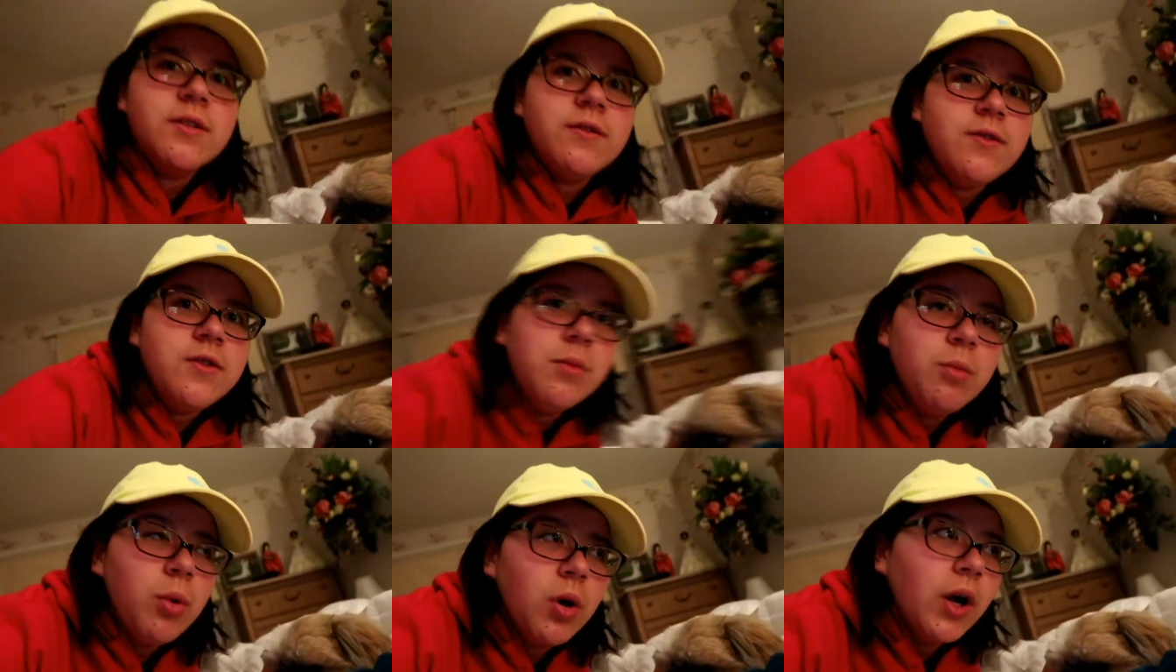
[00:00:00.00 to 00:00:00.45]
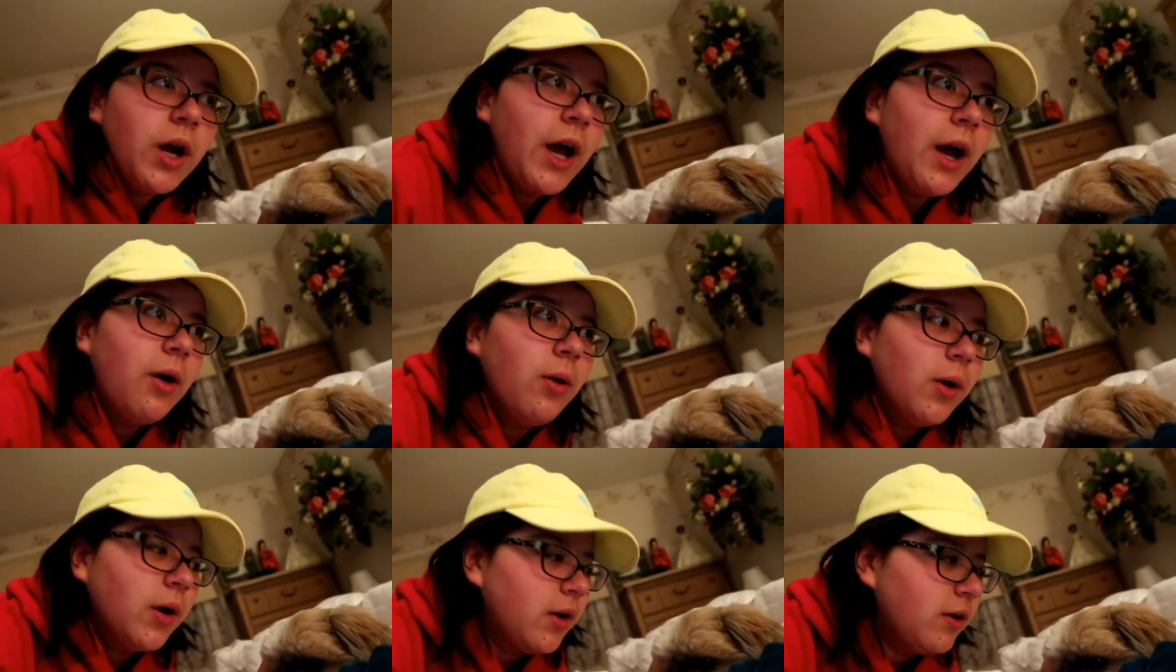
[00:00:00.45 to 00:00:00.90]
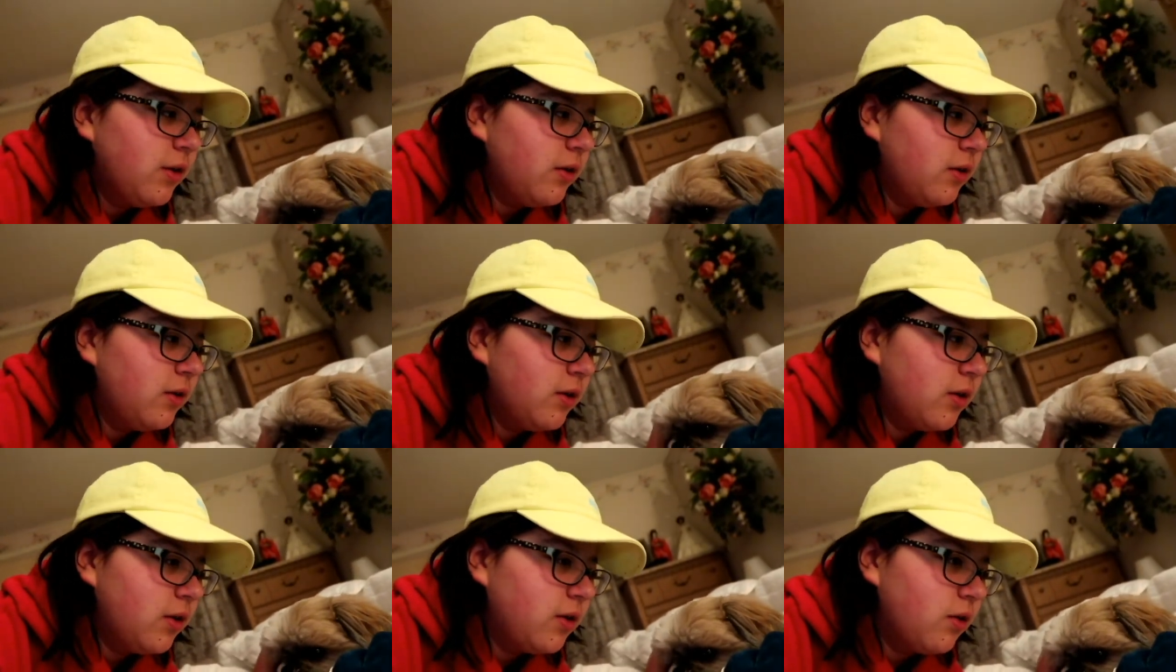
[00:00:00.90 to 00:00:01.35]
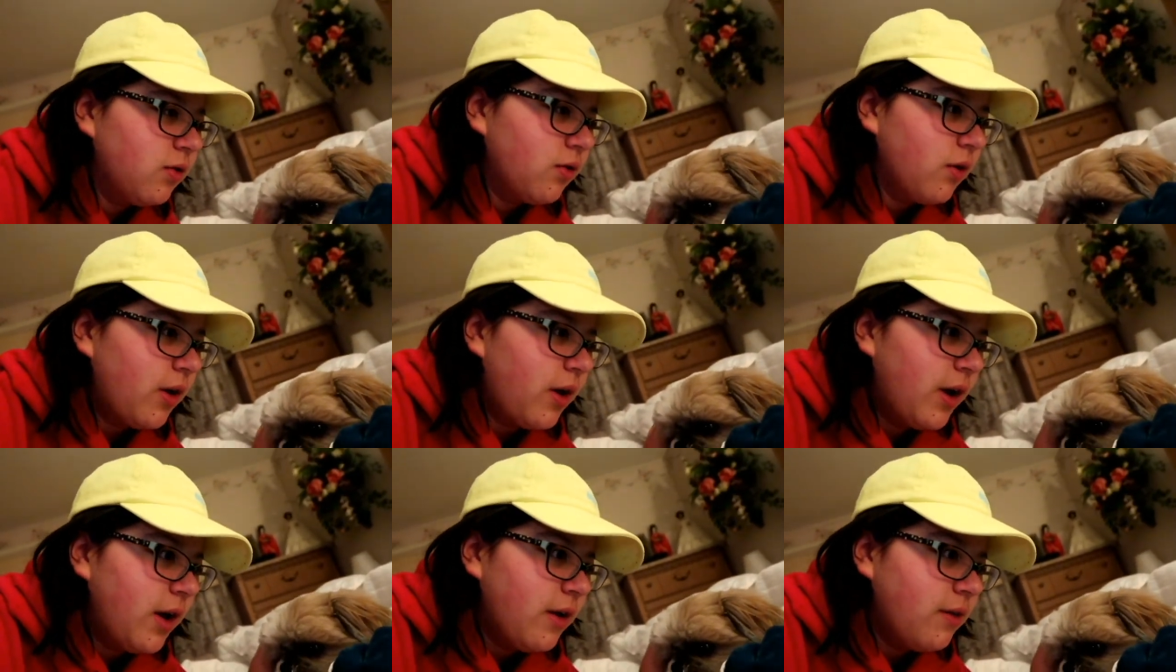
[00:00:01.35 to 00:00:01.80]
a few more hours to
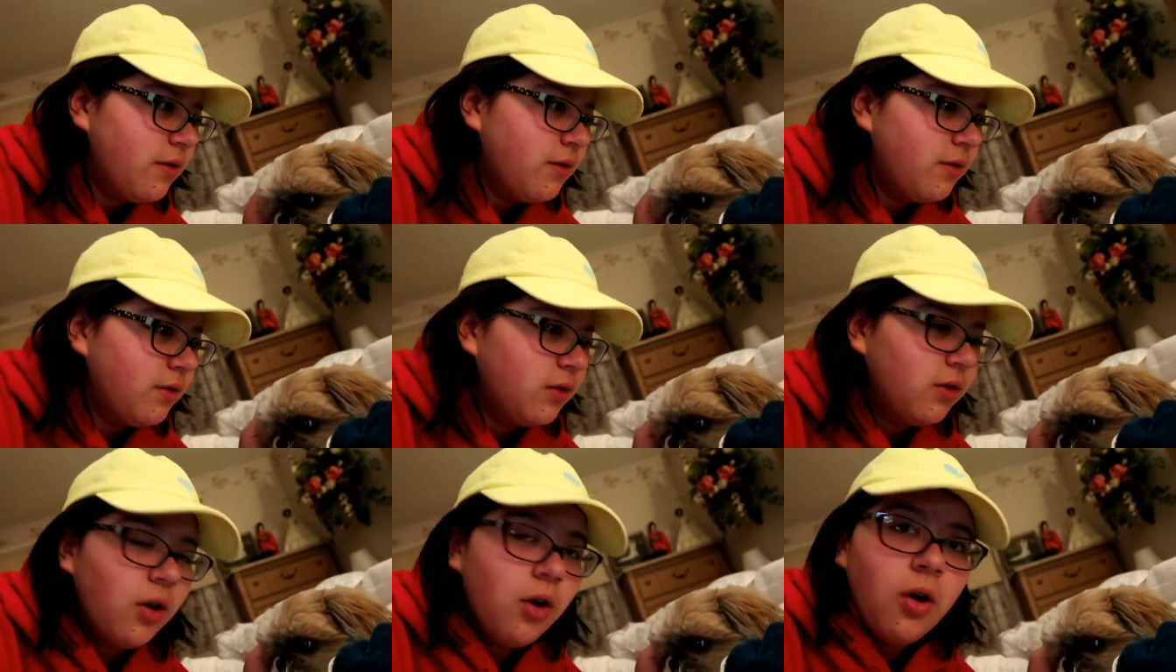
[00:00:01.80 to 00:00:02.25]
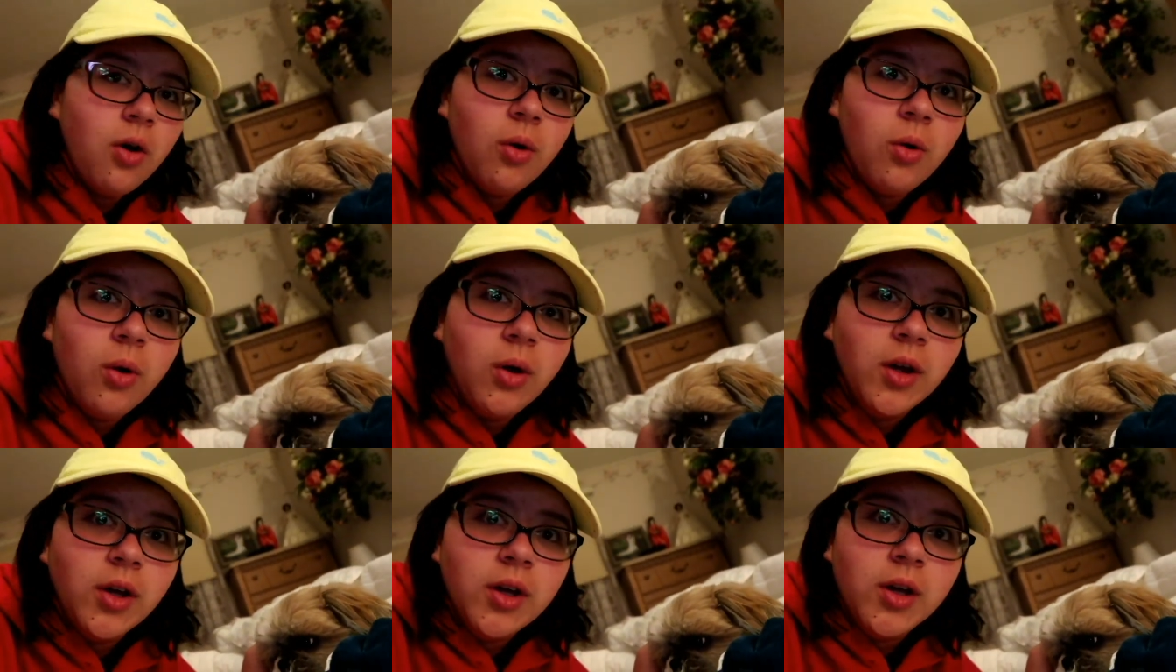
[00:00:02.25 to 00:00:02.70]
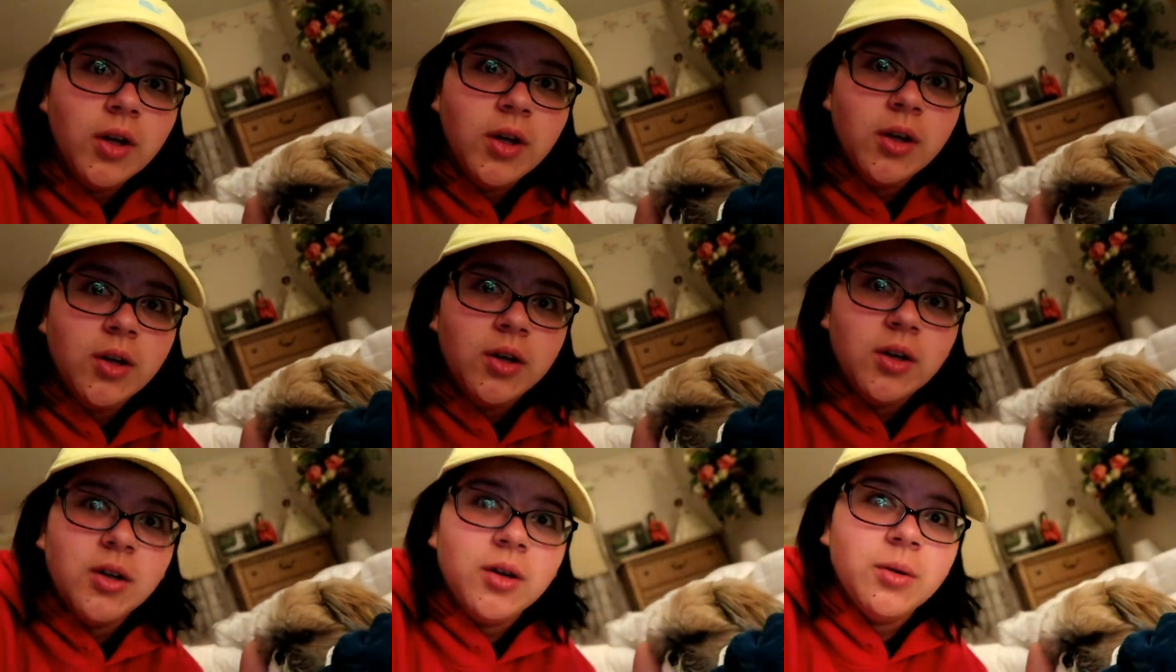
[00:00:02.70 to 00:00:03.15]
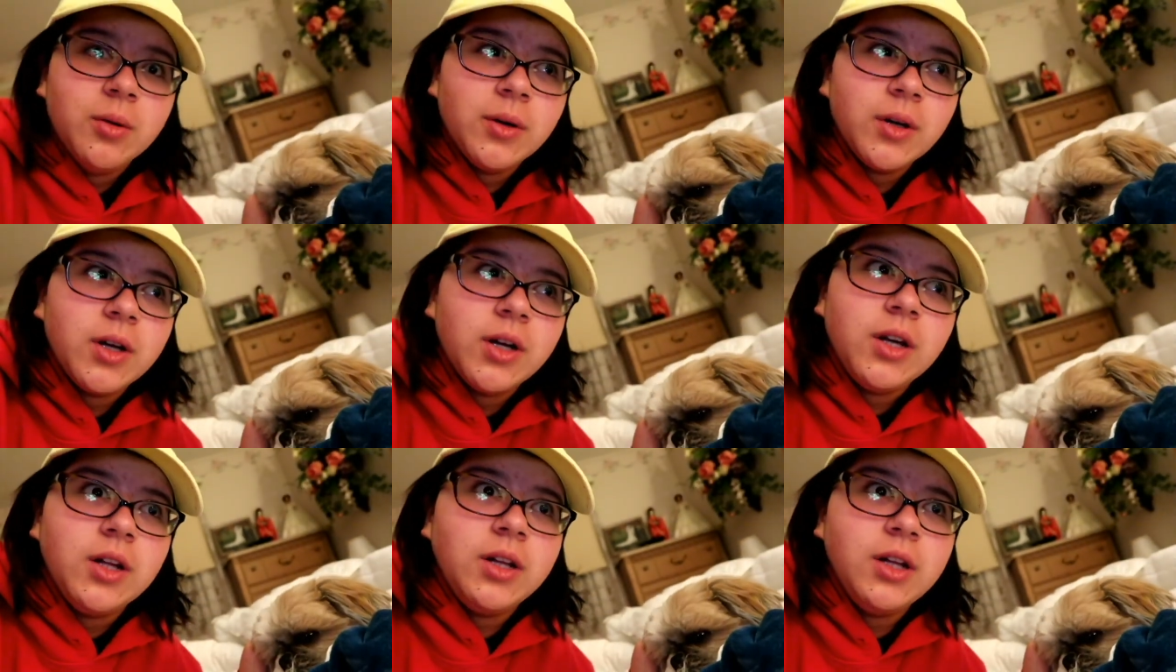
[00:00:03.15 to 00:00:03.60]
drive so
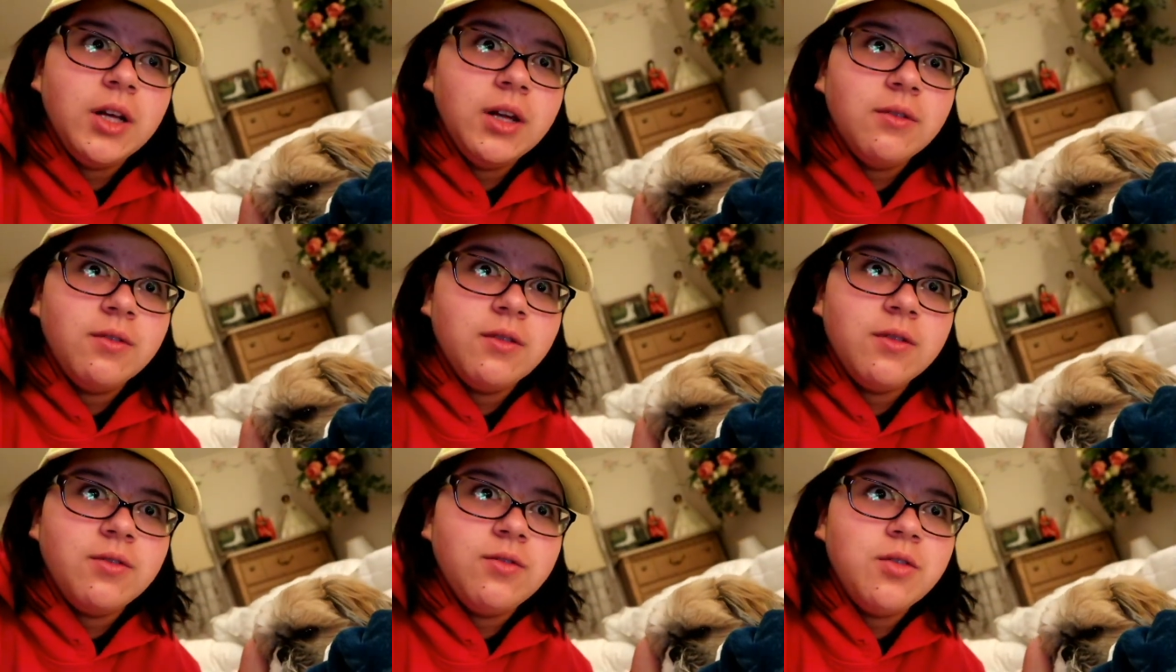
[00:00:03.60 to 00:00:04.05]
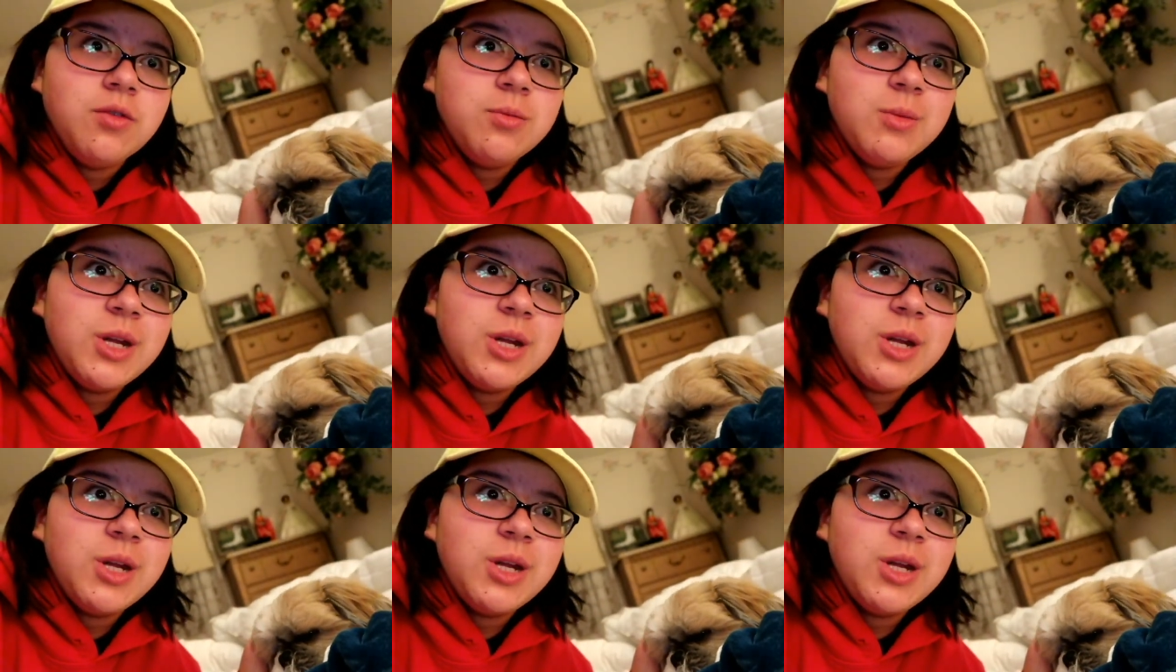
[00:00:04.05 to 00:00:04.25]
we're gonna leave in a few